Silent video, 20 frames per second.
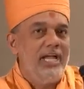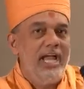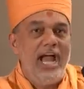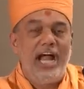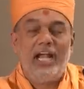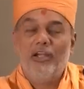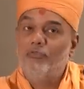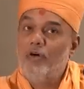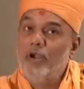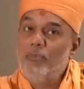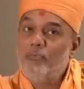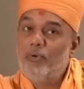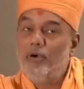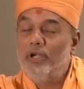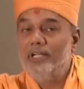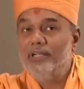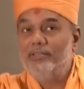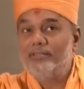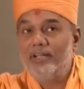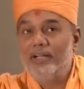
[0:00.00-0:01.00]
At one
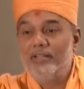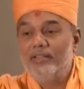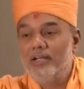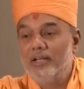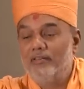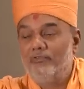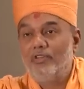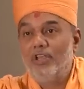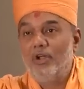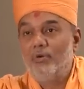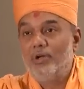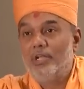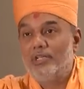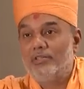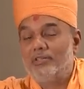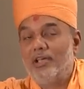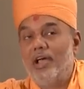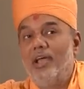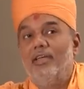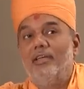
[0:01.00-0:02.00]
point he said that we have
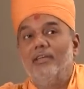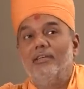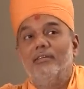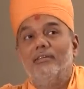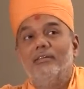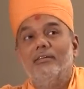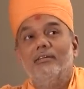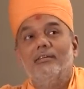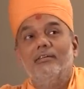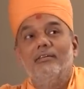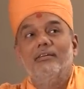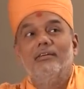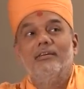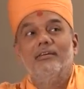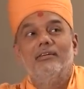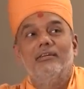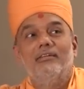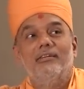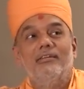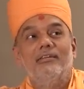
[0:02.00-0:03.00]
designed
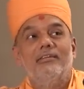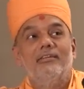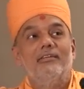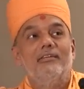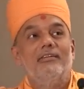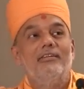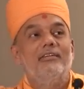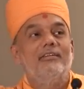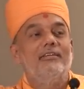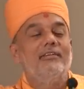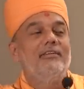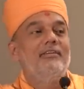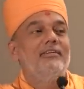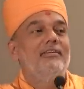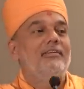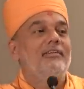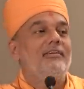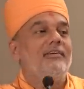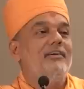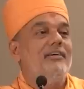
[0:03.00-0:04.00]

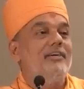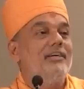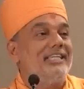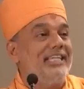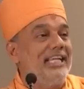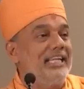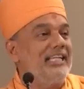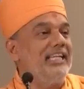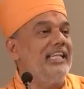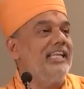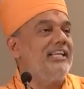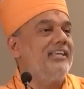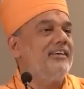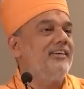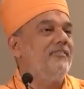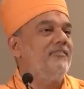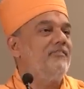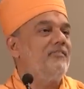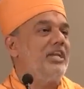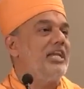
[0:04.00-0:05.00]
a technique
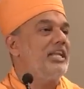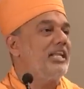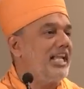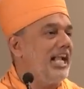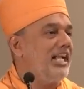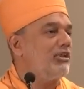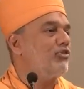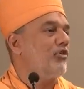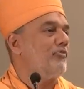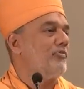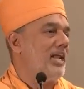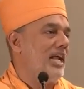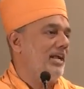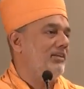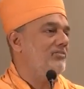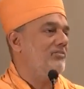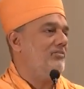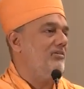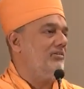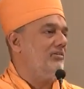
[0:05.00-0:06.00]
where in case of an
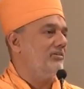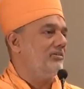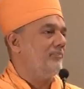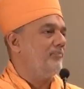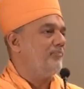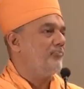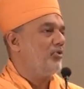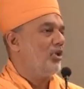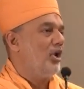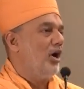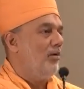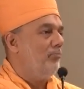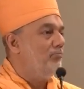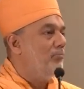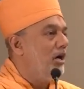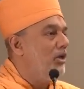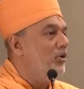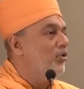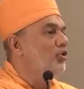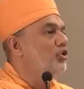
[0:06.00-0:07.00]
accident, a
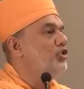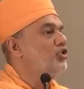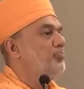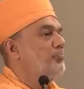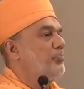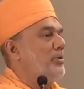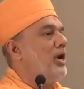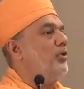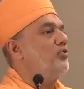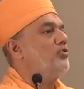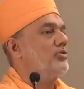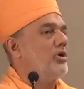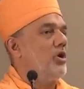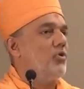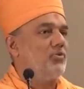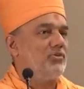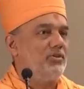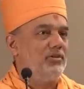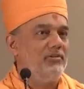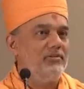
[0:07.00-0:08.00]
balloon sprouts
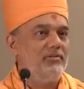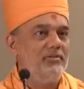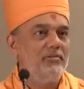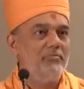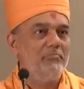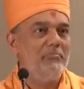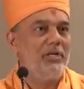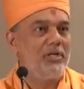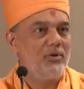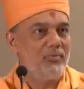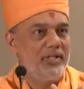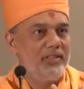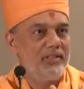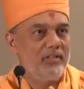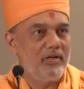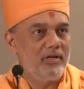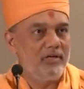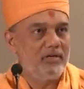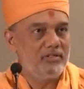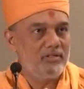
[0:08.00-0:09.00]
out between
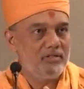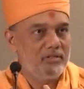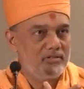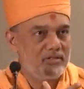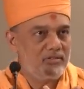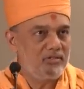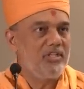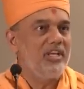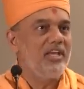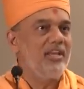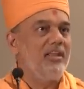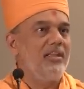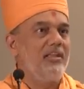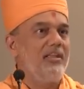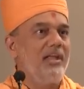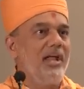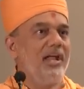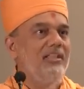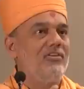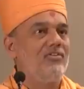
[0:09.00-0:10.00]
the
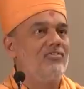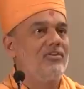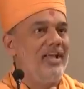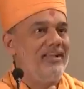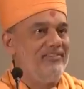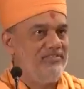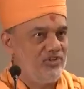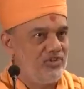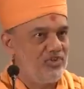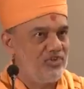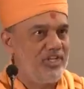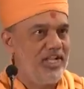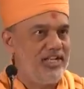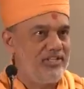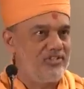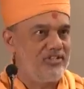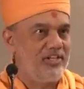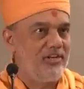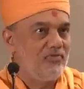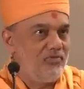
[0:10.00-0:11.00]
steering and the driver's
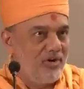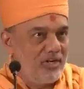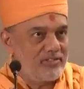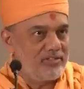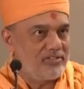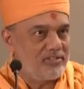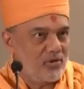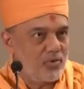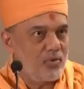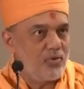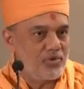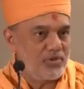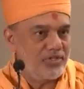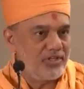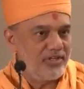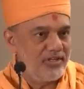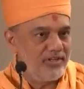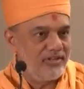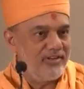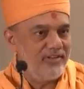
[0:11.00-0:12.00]
chest and works as a
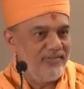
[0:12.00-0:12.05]
cushion